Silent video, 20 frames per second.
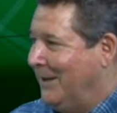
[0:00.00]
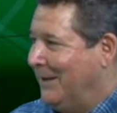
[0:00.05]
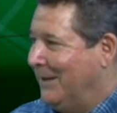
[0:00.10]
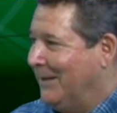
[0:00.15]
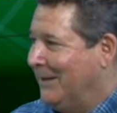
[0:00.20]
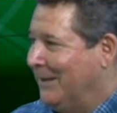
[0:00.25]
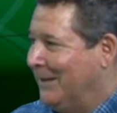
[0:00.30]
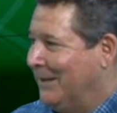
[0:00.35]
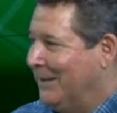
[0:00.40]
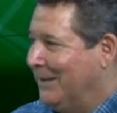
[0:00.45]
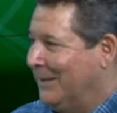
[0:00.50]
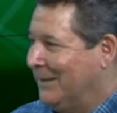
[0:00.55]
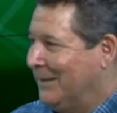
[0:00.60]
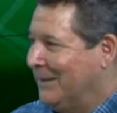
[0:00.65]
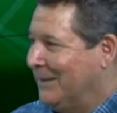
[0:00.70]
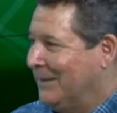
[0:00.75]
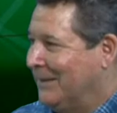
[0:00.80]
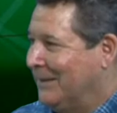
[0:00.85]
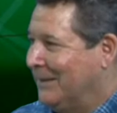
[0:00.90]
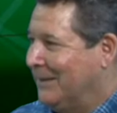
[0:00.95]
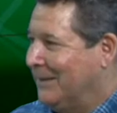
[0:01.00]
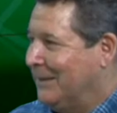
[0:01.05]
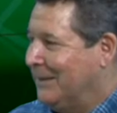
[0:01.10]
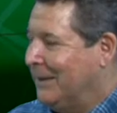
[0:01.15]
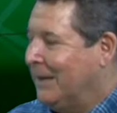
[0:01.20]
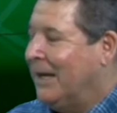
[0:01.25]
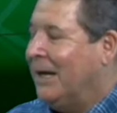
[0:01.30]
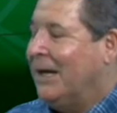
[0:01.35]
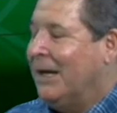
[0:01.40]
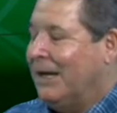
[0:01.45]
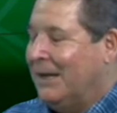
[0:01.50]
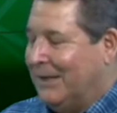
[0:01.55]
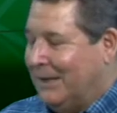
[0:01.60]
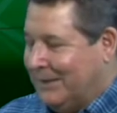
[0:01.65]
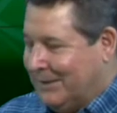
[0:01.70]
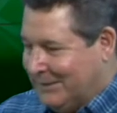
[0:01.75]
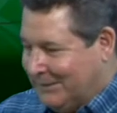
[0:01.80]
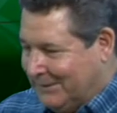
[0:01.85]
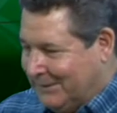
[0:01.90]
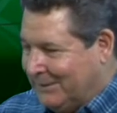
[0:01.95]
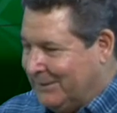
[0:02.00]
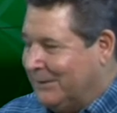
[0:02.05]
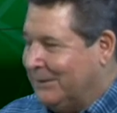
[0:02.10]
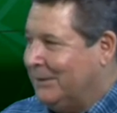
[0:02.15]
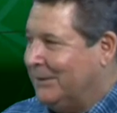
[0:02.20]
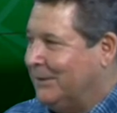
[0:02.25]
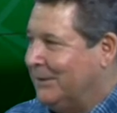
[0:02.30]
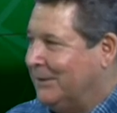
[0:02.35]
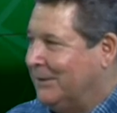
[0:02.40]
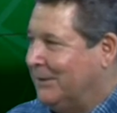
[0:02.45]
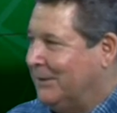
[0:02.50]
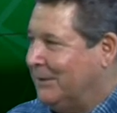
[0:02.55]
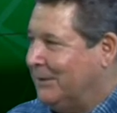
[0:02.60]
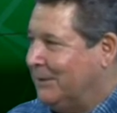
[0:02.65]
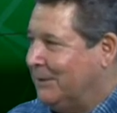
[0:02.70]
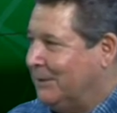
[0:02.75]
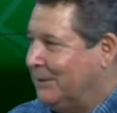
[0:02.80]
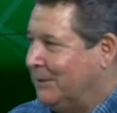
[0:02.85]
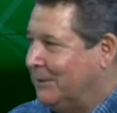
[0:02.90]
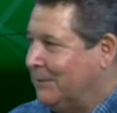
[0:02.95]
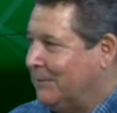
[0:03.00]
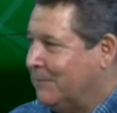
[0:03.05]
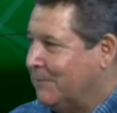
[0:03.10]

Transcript: This person isn't speaking.